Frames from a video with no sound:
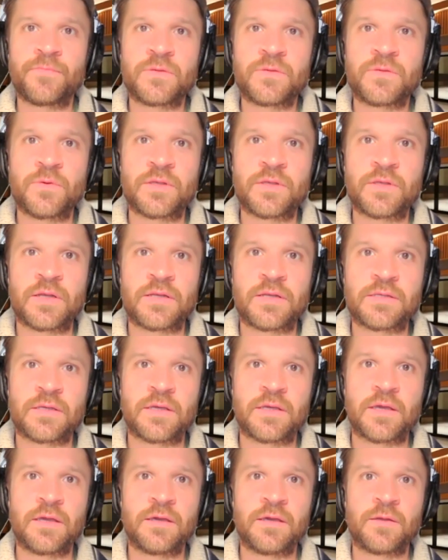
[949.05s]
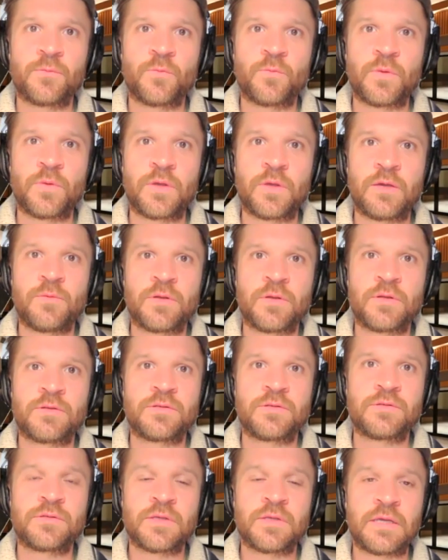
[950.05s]
Tennyson King, and
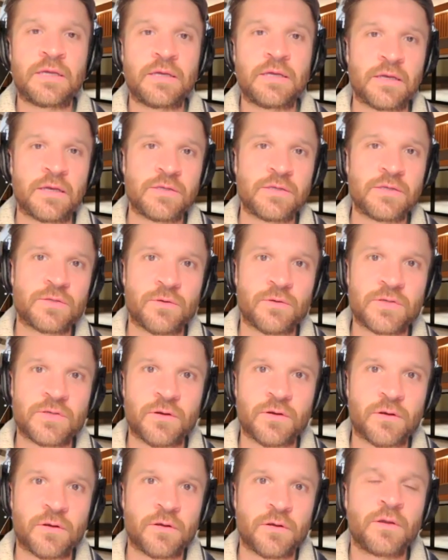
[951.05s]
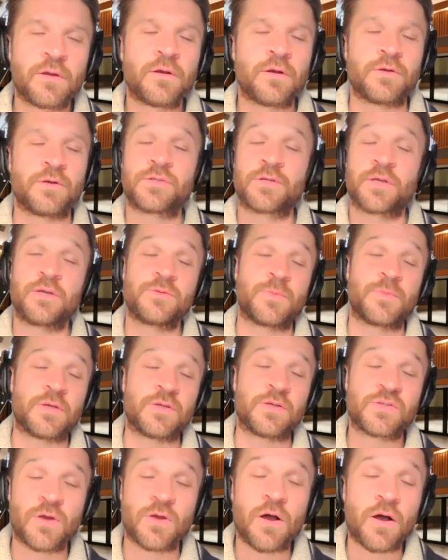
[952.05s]
his stories are, or excuse me, his
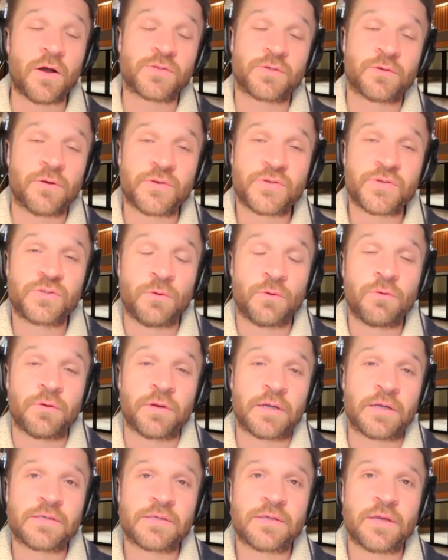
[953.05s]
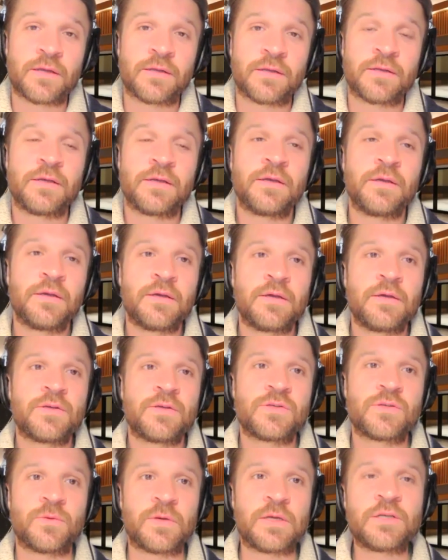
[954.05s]
songs are all stories. And
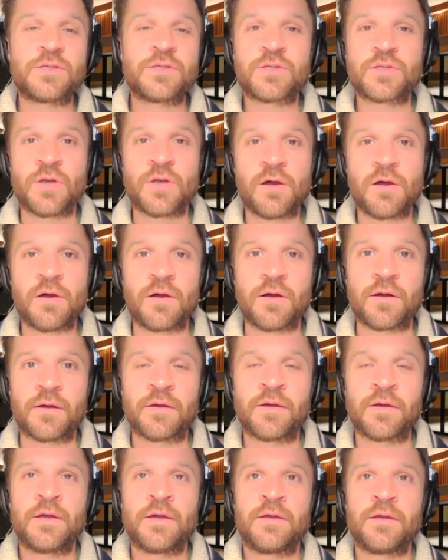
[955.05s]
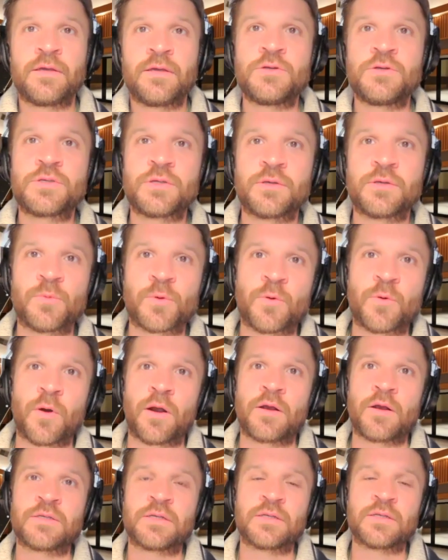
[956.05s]
so each song usually
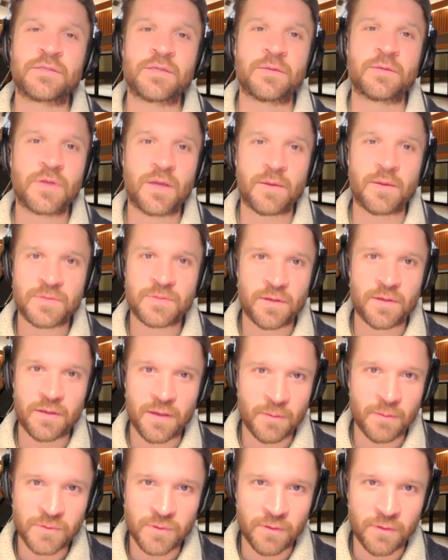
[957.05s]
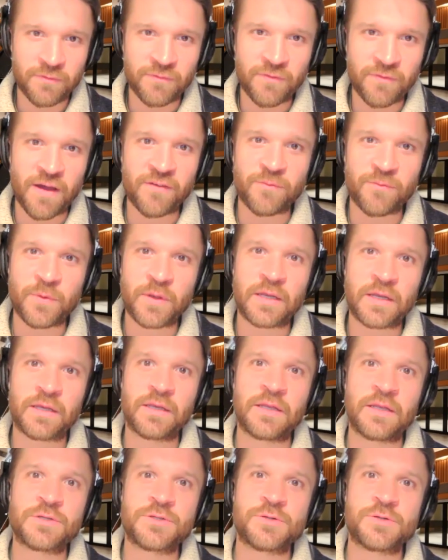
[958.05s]
requires sometimes up to a 5-minute
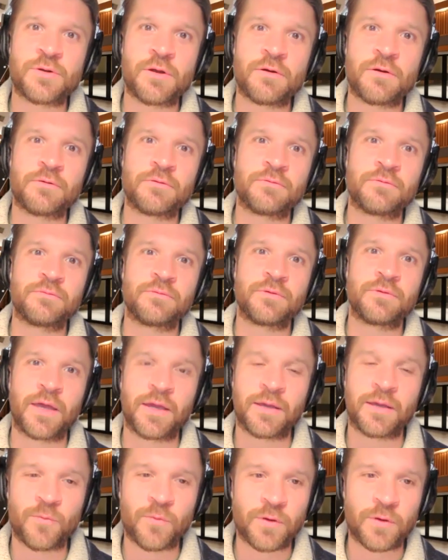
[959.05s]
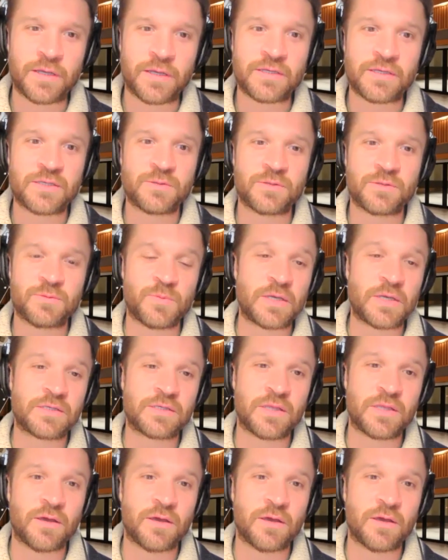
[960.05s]
intro, like where he speaks to the